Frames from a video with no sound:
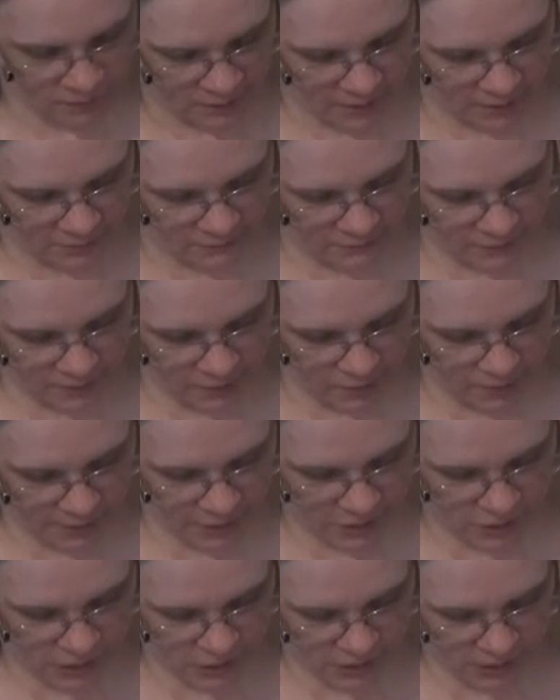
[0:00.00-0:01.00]
If I
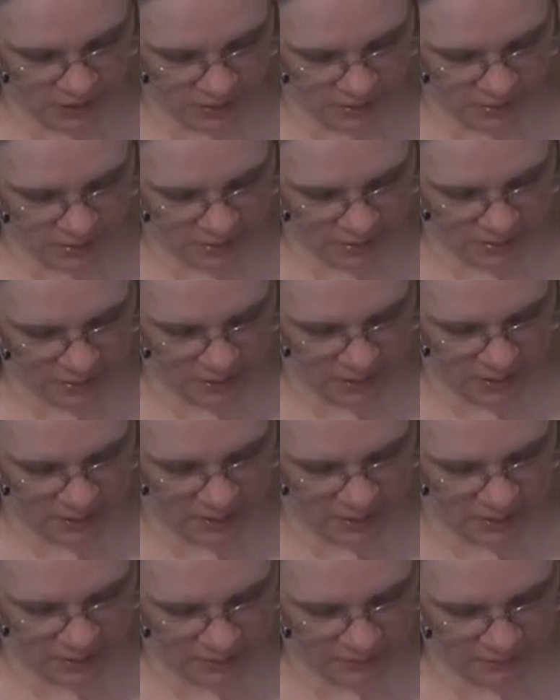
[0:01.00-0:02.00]
quench thee, thee,
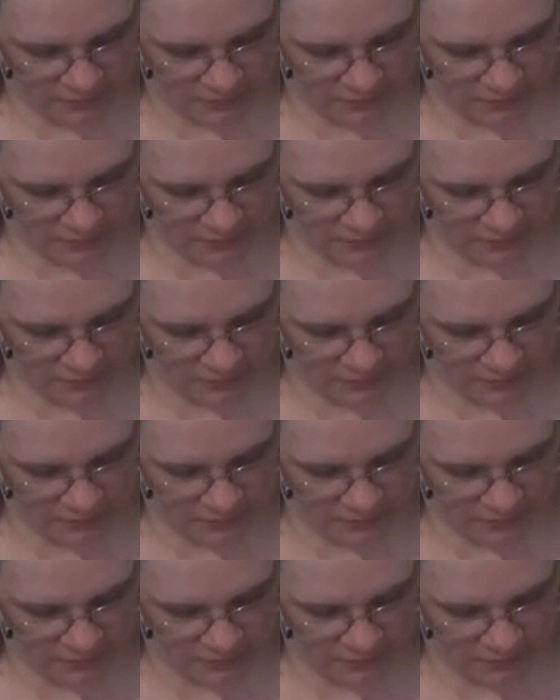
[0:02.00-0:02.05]
thou